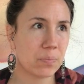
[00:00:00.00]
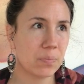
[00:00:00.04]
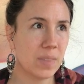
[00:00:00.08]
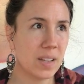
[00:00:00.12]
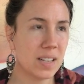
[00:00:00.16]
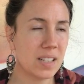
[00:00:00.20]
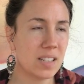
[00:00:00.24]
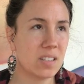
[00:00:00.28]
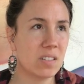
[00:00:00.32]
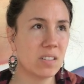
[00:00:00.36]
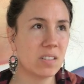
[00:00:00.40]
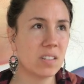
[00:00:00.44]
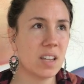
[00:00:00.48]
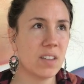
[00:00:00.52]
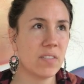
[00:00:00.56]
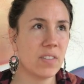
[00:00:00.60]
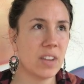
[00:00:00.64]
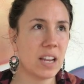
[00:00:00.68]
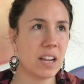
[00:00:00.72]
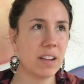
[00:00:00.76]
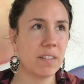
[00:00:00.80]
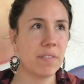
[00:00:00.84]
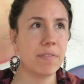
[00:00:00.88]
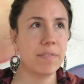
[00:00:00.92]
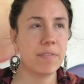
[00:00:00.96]
That's still
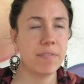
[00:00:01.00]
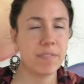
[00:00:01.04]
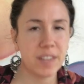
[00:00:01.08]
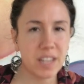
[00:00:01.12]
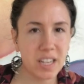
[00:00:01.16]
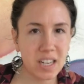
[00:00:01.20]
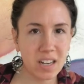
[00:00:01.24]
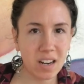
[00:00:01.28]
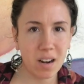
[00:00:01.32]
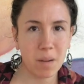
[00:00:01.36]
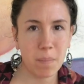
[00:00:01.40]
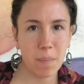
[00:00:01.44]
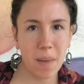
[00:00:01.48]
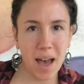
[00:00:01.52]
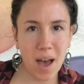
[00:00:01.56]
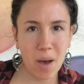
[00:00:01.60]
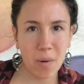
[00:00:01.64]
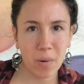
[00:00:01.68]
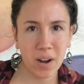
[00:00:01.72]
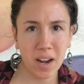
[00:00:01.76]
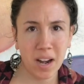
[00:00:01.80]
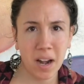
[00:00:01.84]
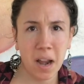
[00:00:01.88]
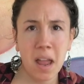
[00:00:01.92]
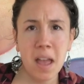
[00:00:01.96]
giving fear
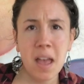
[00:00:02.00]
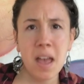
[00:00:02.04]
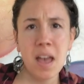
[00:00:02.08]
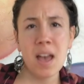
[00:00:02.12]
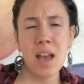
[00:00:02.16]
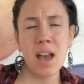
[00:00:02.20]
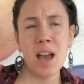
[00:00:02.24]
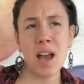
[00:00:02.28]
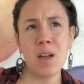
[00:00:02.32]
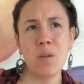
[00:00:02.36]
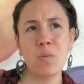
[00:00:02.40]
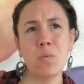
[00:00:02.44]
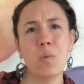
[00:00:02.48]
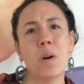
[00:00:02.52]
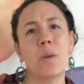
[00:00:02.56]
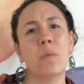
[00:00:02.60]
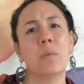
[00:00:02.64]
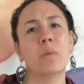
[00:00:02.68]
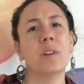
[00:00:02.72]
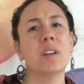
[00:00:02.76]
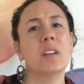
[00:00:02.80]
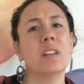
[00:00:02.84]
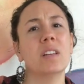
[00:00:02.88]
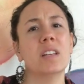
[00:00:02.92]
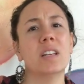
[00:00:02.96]
power. And
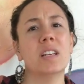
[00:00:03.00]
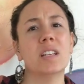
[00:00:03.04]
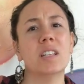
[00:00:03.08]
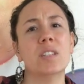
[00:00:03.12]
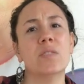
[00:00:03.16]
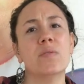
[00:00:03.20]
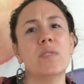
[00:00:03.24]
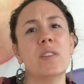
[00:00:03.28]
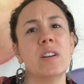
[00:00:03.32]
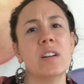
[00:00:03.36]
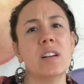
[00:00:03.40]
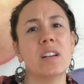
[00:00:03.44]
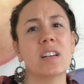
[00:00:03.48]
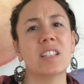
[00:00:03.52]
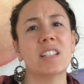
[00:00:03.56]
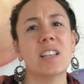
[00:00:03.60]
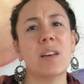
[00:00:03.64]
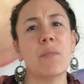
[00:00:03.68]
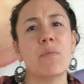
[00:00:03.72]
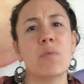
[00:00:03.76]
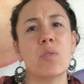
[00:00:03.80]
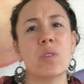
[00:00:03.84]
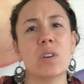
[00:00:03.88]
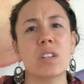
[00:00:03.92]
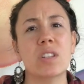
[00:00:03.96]
what really is fear
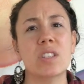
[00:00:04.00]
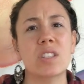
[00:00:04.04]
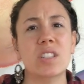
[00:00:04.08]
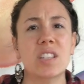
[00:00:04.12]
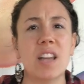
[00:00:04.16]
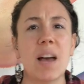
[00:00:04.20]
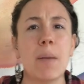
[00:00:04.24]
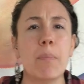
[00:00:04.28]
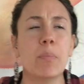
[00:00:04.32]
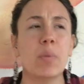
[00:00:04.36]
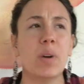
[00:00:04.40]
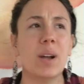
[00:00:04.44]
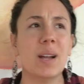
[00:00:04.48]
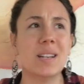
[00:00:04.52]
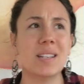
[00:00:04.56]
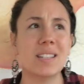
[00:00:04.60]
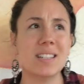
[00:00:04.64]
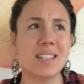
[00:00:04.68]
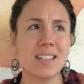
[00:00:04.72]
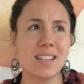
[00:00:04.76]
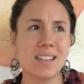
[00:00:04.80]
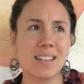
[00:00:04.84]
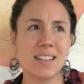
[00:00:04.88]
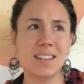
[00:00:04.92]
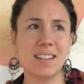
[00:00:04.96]
except for
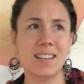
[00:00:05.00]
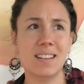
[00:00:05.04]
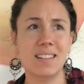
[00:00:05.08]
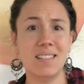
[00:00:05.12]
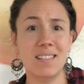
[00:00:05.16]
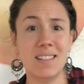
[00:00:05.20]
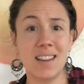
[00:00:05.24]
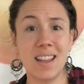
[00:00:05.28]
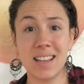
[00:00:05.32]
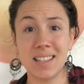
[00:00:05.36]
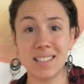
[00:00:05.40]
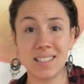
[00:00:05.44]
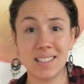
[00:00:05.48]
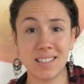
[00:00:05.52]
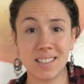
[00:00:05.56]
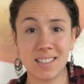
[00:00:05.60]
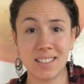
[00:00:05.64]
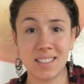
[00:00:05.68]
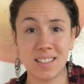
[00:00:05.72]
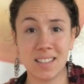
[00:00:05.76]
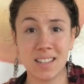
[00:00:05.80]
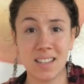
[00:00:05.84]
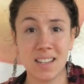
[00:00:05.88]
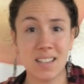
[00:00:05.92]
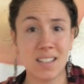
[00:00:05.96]

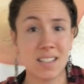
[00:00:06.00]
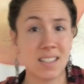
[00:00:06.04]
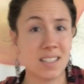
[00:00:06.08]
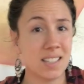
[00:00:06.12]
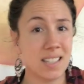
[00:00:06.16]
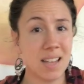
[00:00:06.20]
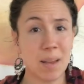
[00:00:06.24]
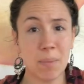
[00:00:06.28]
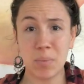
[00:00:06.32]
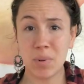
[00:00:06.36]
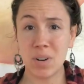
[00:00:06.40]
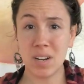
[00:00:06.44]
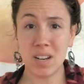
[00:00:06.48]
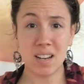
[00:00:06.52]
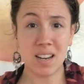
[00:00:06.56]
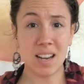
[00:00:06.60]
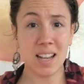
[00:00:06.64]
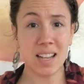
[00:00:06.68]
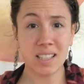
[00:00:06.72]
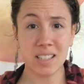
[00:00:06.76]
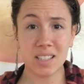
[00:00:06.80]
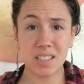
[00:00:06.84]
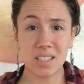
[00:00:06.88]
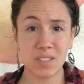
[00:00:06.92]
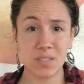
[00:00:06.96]
separateness?
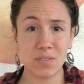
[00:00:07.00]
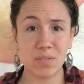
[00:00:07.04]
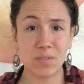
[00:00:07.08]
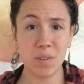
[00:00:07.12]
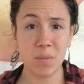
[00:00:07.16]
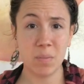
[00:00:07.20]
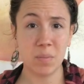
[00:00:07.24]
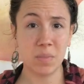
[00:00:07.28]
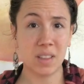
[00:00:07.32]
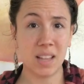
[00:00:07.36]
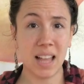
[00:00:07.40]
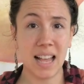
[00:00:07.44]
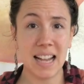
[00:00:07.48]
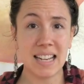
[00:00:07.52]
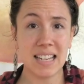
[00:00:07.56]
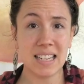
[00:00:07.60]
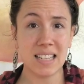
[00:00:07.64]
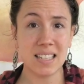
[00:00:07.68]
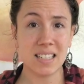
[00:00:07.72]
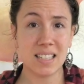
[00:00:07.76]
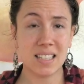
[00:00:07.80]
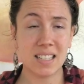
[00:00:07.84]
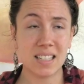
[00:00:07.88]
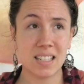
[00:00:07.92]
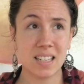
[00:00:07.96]
Separateness from
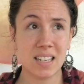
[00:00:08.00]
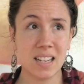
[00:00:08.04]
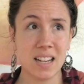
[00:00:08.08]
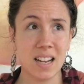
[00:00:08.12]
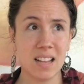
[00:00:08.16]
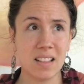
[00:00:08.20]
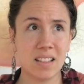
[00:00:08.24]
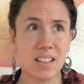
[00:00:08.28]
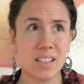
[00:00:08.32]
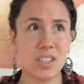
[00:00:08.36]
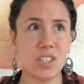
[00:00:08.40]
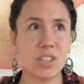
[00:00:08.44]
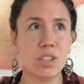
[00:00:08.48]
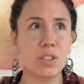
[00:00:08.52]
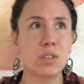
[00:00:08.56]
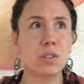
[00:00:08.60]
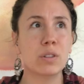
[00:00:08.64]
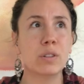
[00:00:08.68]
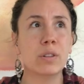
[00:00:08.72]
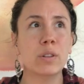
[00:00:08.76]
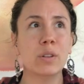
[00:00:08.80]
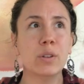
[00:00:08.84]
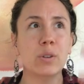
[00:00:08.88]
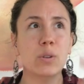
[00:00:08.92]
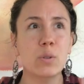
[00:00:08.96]
light. This
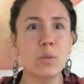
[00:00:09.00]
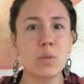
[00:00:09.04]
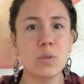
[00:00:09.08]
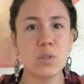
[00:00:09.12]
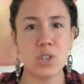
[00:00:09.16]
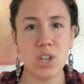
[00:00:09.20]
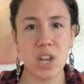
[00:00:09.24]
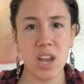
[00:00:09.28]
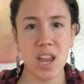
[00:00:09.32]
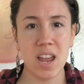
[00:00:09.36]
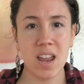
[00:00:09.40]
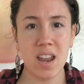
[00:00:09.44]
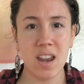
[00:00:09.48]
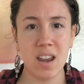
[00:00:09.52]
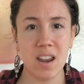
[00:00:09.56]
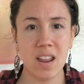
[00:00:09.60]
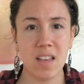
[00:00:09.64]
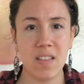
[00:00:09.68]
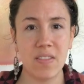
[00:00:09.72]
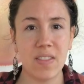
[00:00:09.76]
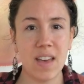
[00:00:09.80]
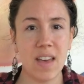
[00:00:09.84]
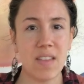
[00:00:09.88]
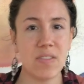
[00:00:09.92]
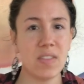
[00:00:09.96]
illusion
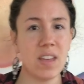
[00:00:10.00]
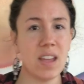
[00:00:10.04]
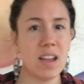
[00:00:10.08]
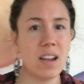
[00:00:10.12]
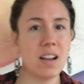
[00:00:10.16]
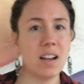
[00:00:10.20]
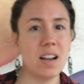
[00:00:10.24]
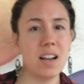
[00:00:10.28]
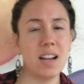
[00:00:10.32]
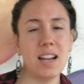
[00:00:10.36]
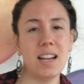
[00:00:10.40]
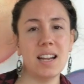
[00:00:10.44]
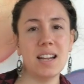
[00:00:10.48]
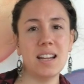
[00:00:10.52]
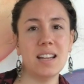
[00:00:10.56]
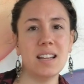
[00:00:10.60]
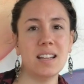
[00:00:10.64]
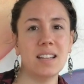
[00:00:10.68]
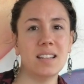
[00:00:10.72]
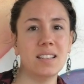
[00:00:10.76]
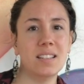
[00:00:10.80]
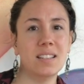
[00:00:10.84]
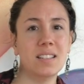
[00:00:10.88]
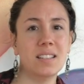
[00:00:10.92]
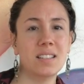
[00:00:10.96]
that there
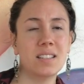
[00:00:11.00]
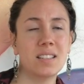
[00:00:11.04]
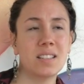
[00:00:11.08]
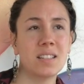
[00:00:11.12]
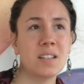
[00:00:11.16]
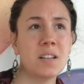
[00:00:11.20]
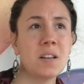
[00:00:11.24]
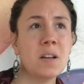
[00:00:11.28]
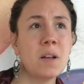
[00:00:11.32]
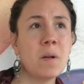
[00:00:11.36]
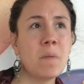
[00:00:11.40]
is